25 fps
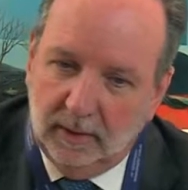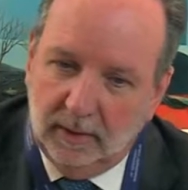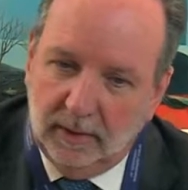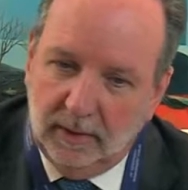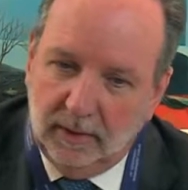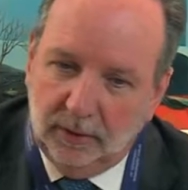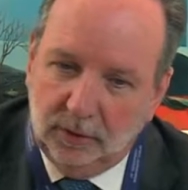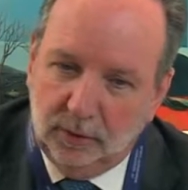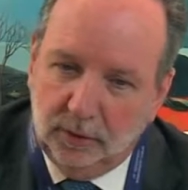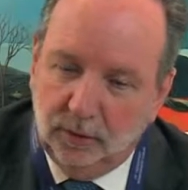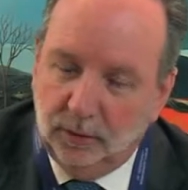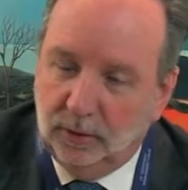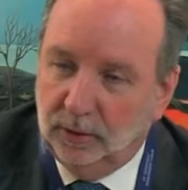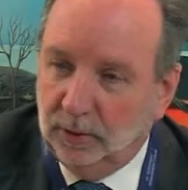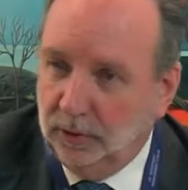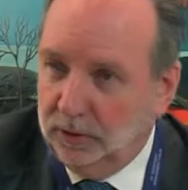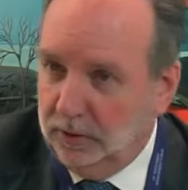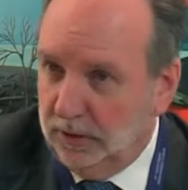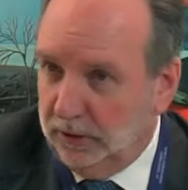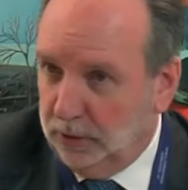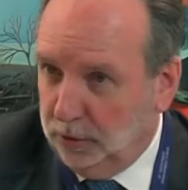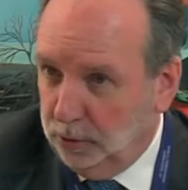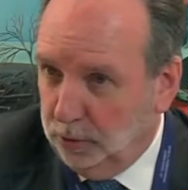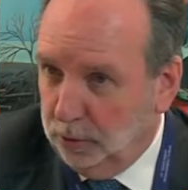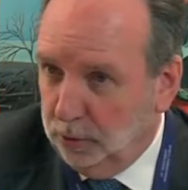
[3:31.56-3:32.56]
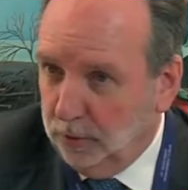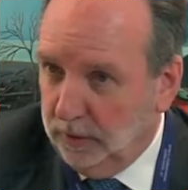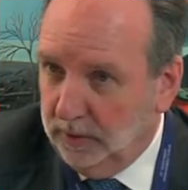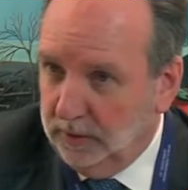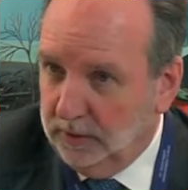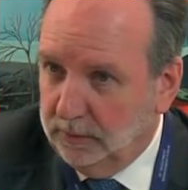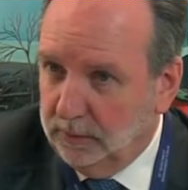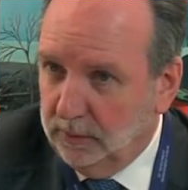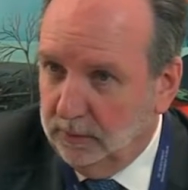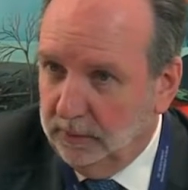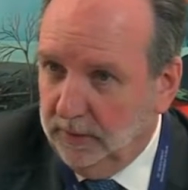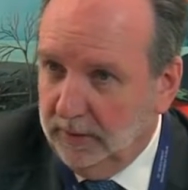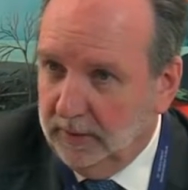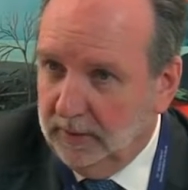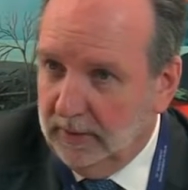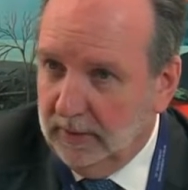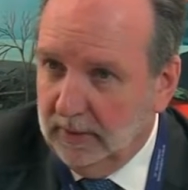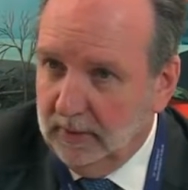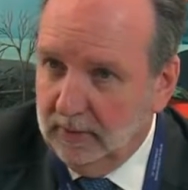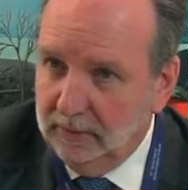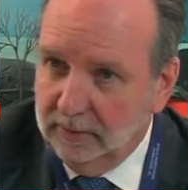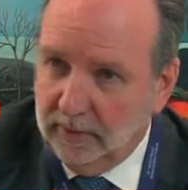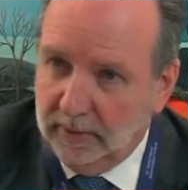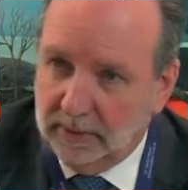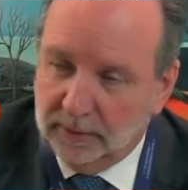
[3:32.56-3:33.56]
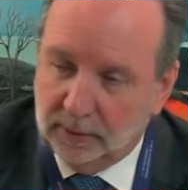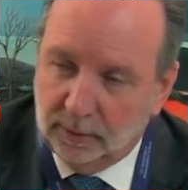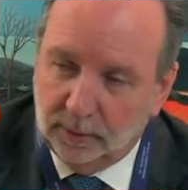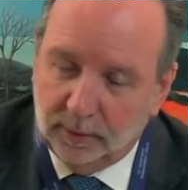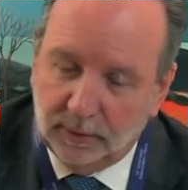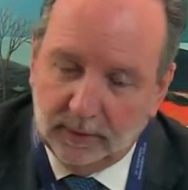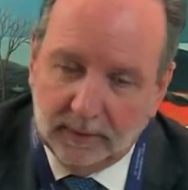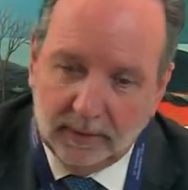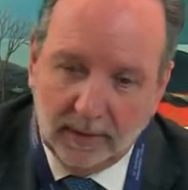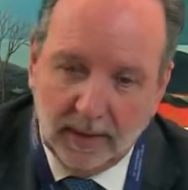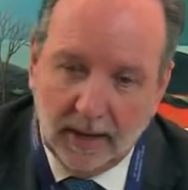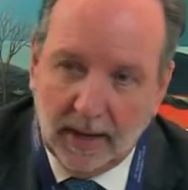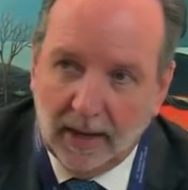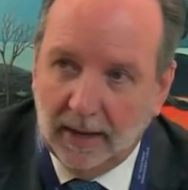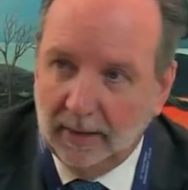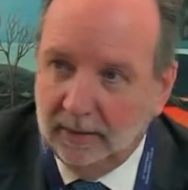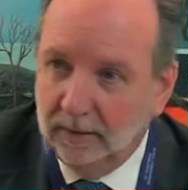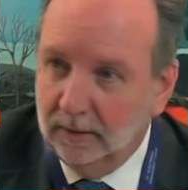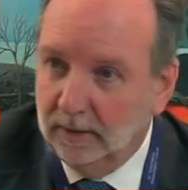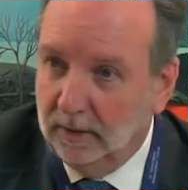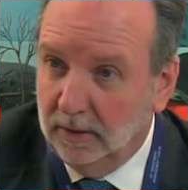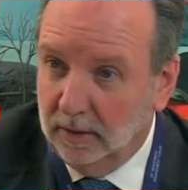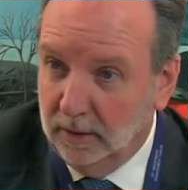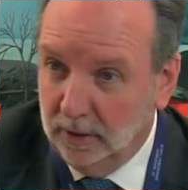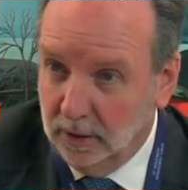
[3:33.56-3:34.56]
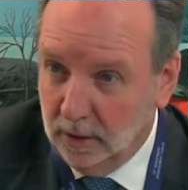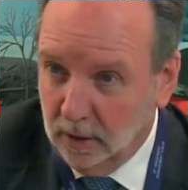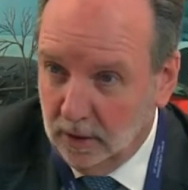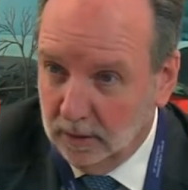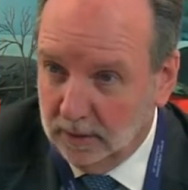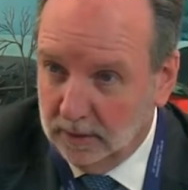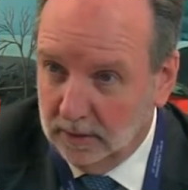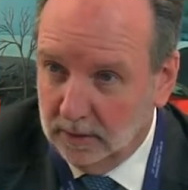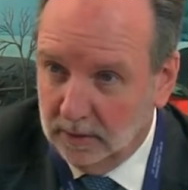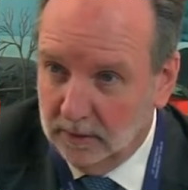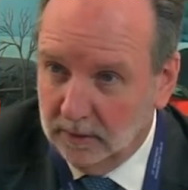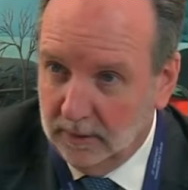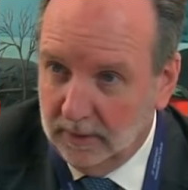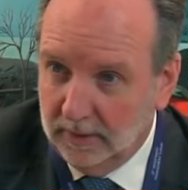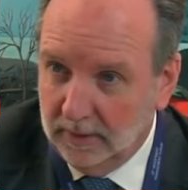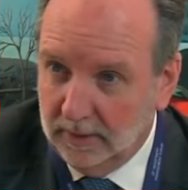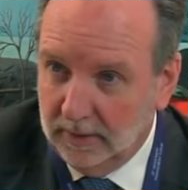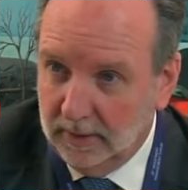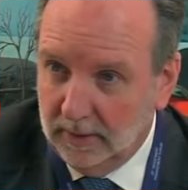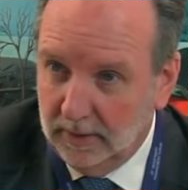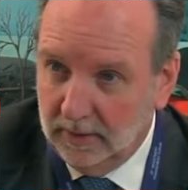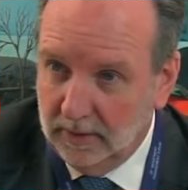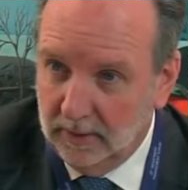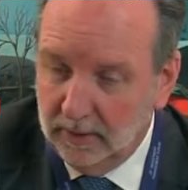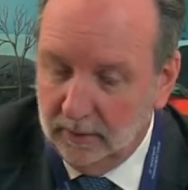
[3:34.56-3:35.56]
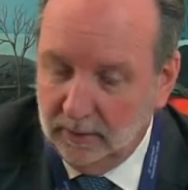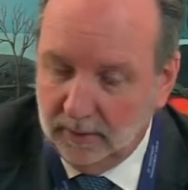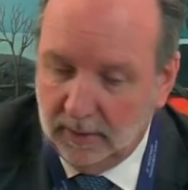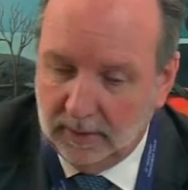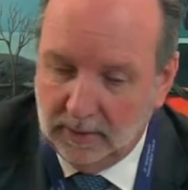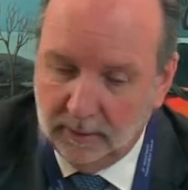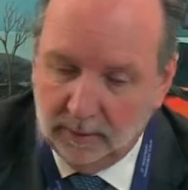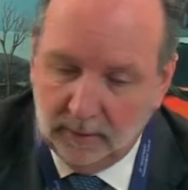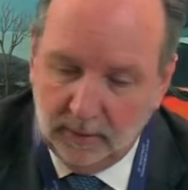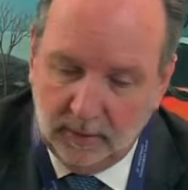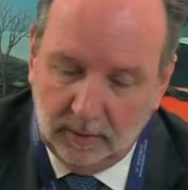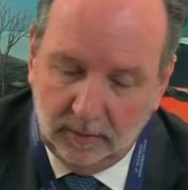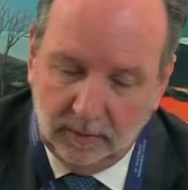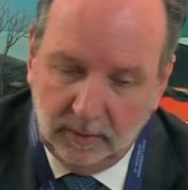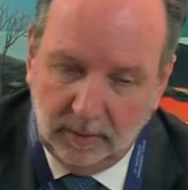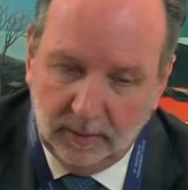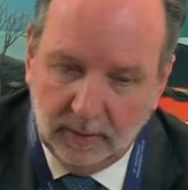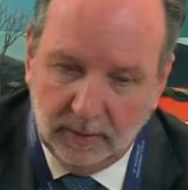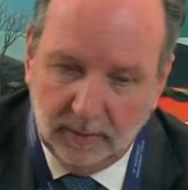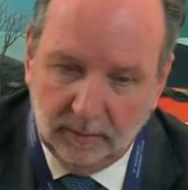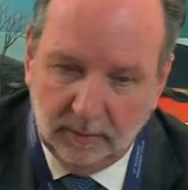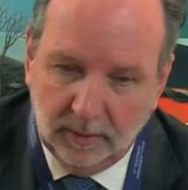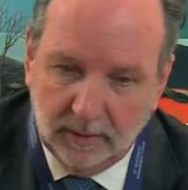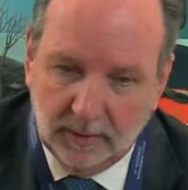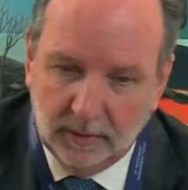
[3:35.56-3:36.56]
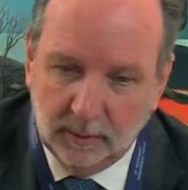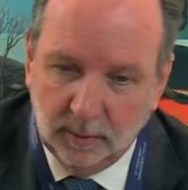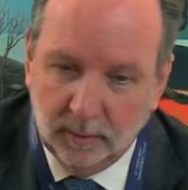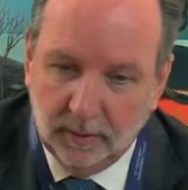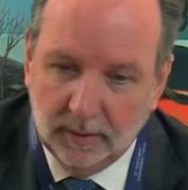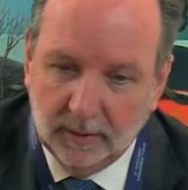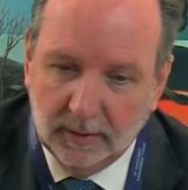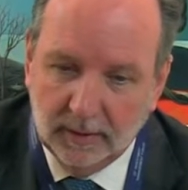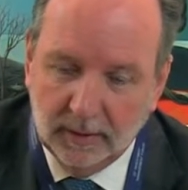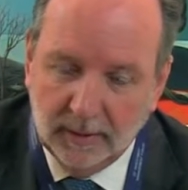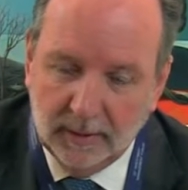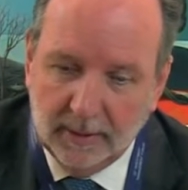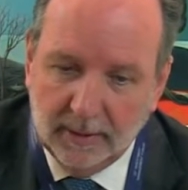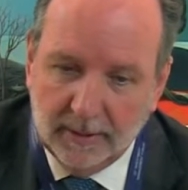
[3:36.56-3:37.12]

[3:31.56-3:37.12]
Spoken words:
issues such as choice for retail investors and costs for retail investors.